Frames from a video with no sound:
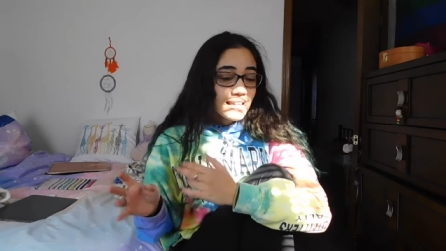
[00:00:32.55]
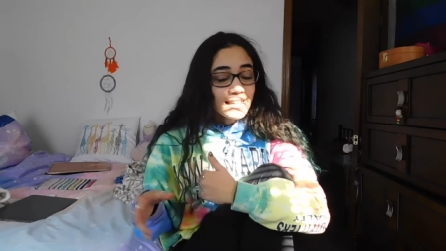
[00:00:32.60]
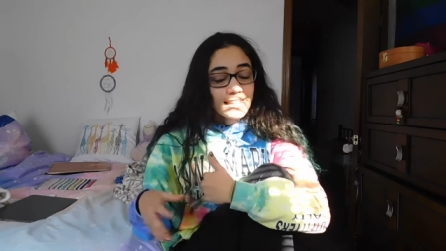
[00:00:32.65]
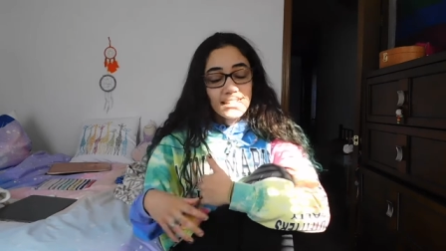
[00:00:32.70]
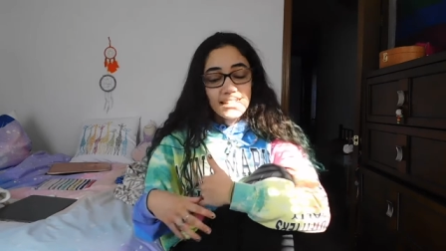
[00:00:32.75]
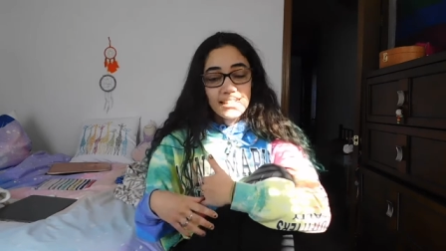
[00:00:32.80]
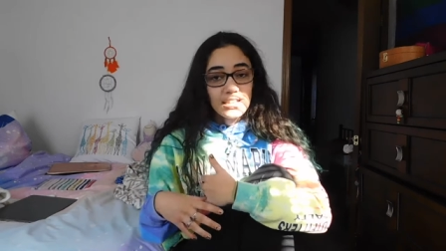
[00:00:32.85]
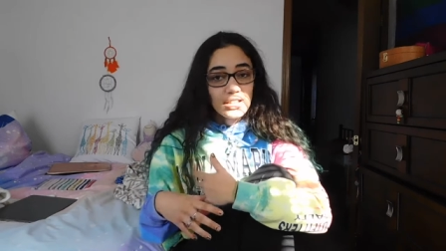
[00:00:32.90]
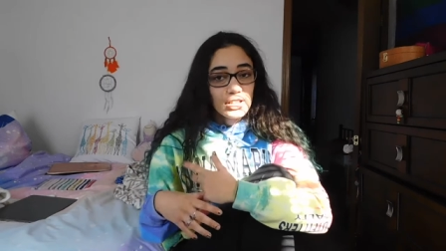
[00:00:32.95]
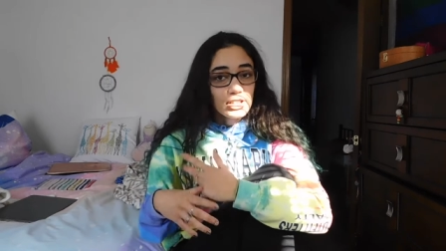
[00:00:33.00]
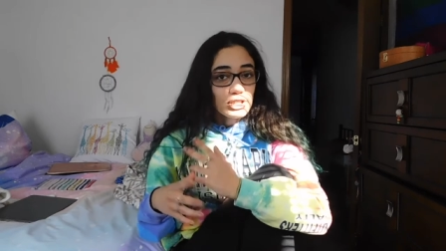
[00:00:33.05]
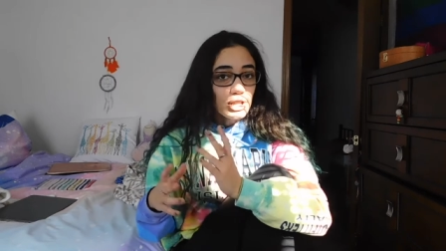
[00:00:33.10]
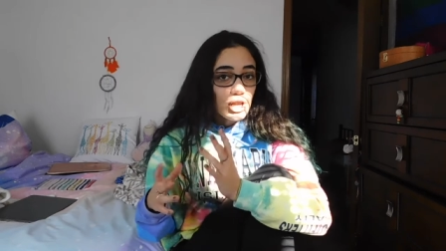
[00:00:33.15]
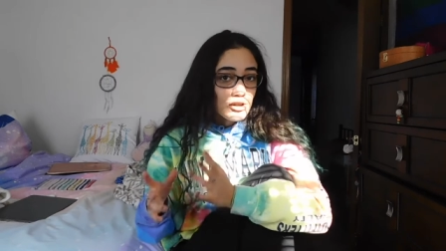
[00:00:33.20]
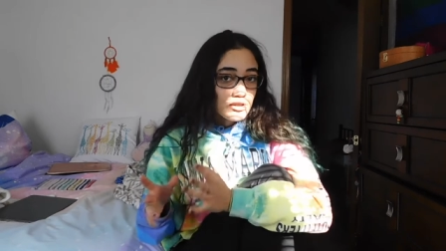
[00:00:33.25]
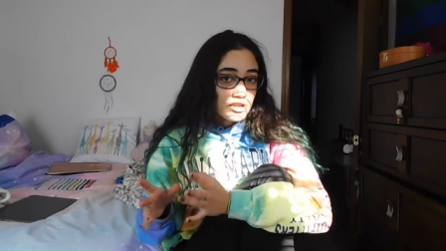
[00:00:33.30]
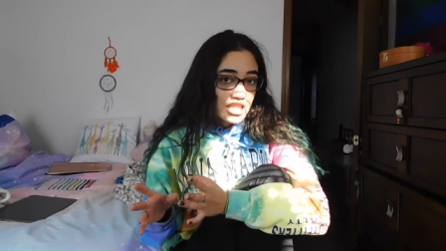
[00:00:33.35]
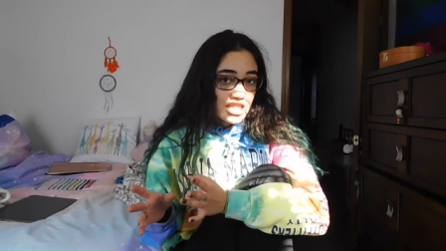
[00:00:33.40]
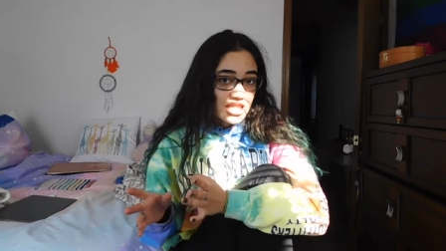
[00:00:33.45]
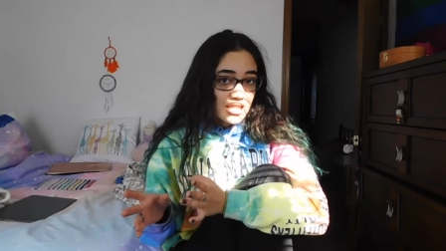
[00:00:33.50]
eating the
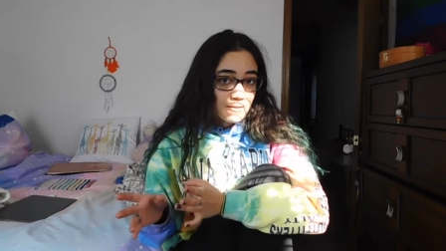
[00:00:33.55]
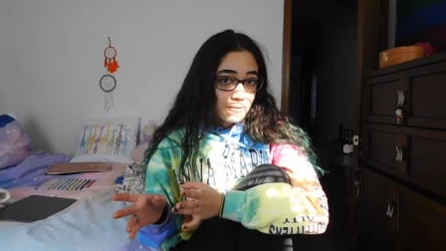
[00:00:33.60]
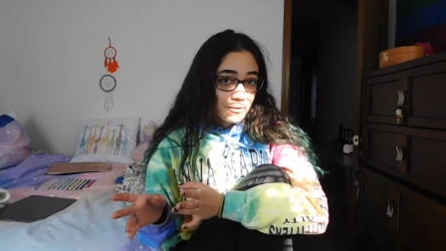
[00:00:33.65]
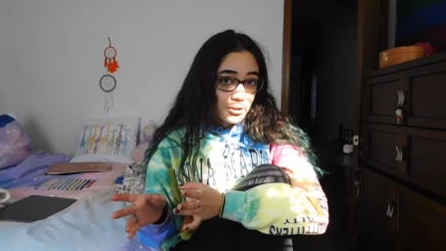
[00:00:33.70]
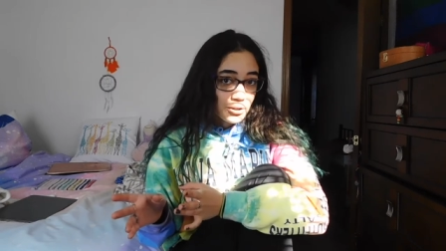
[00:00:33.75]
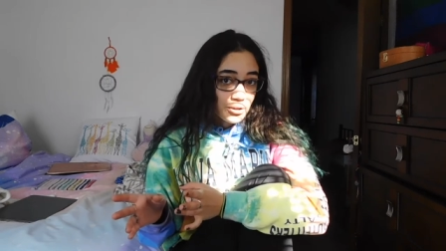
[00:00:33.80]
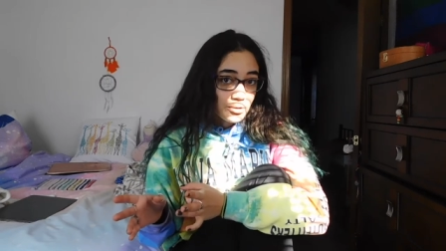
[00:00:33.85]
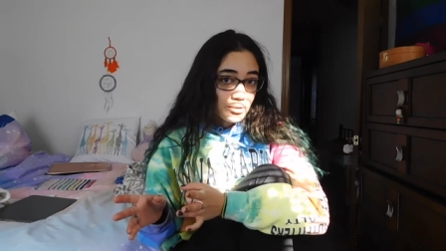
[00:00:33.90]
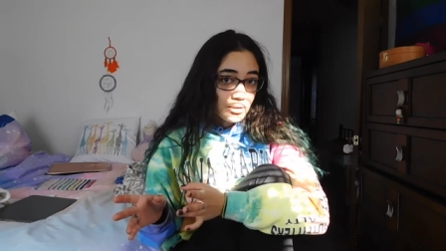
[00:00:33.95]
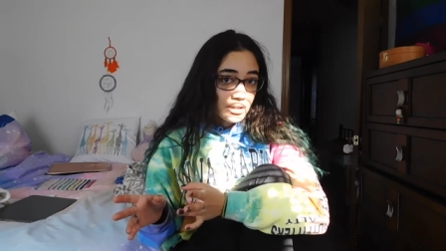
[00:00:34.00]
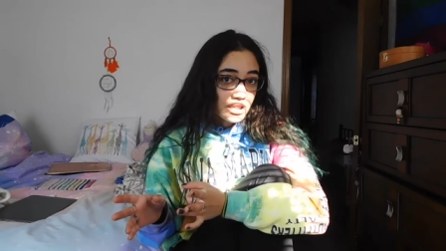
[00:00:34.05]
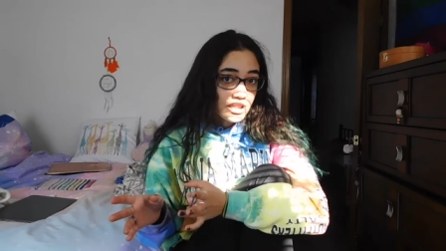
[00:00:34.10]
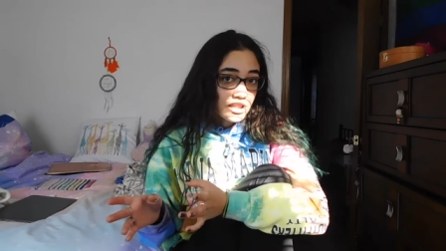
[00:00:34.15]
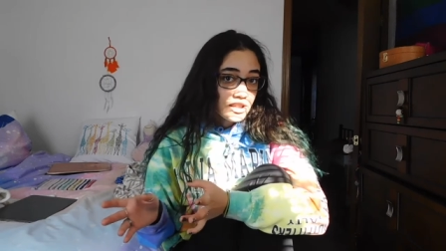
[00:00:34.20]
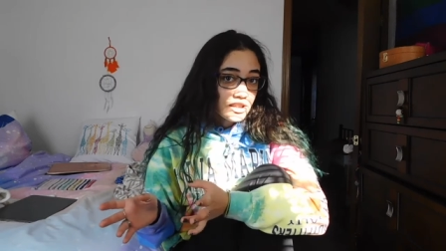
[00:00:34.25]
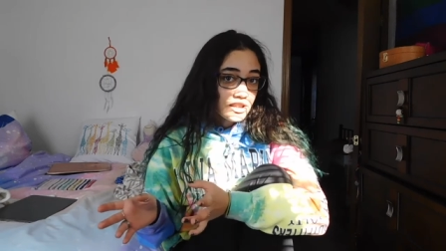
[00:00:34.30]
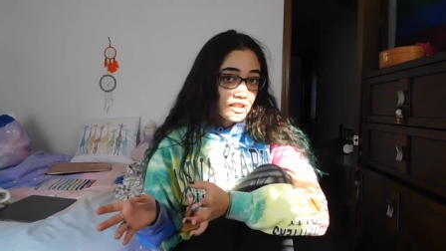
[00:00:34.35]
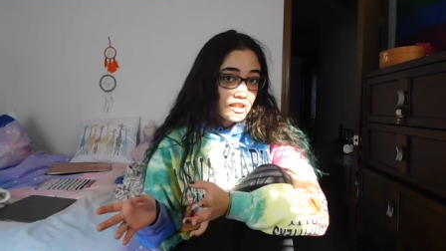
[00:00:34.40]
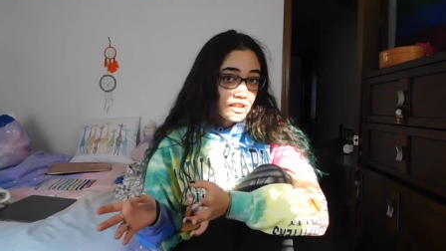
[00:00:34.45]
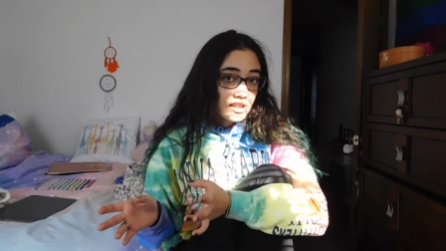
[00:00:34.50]
closest food
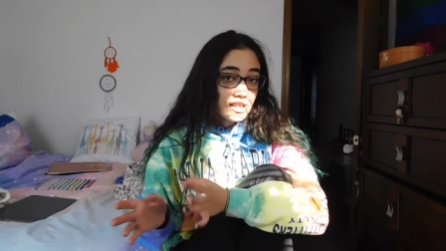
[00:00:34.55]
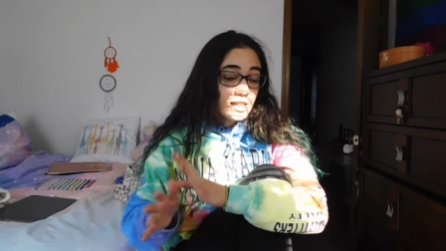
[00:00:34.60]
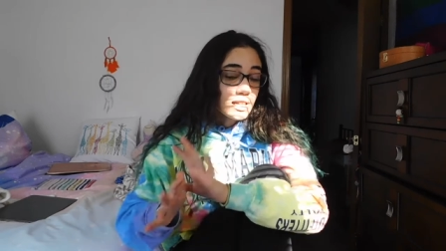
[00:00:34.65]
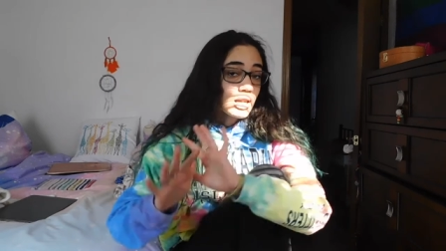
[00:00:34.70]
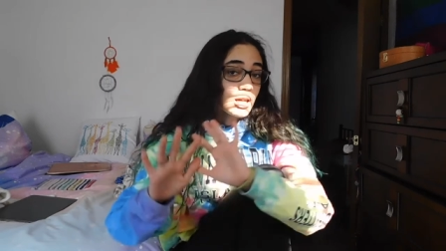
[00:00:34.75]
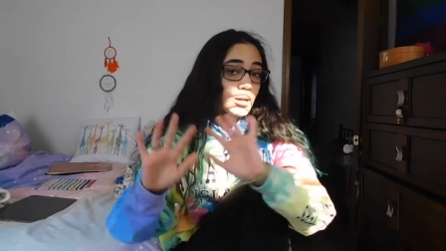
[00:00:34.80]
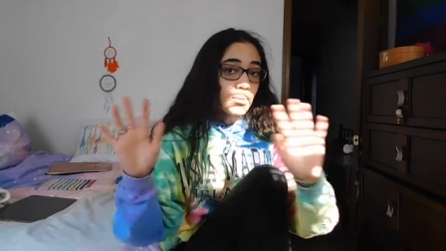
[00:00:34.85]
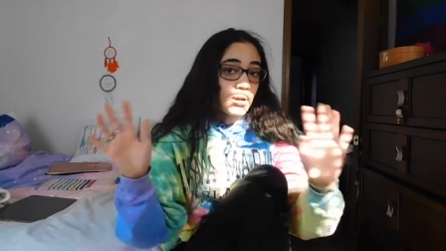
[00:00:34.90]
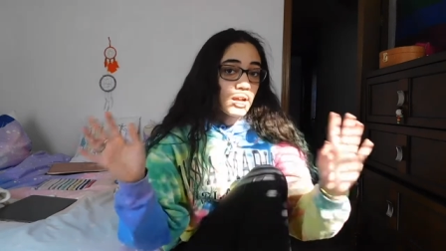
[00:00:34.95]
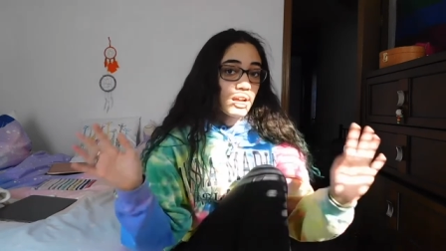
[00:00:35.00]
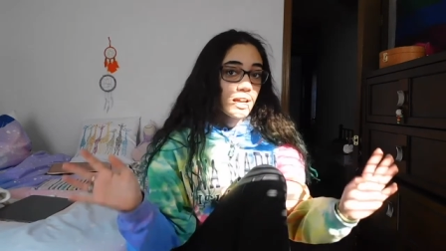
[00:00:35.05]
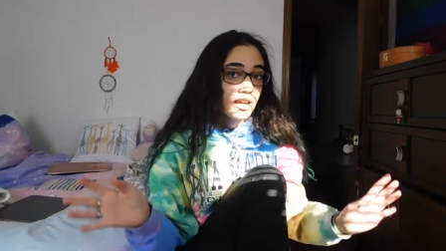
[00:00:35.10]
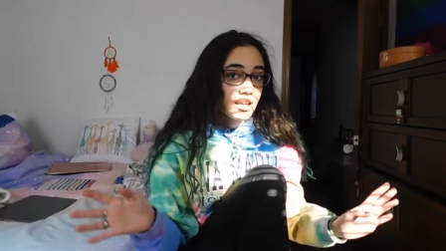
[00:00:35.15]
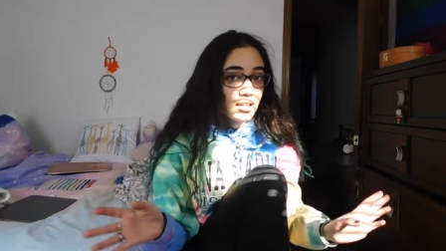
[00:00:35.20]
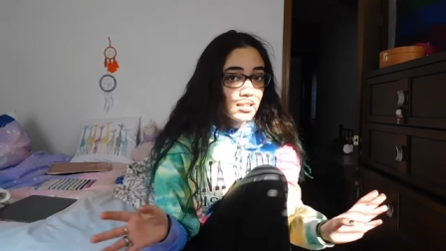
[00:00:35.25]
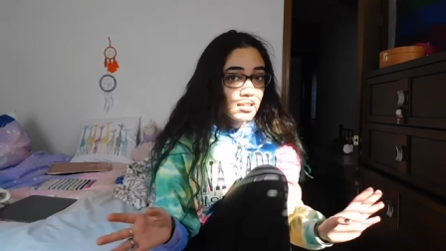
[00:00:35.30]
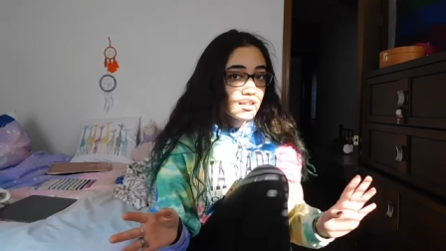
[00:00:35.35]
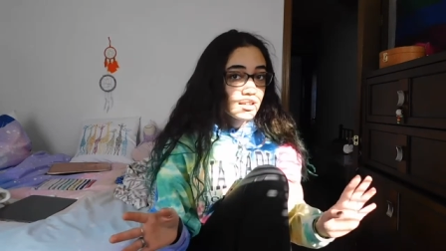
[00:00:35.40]
nearby.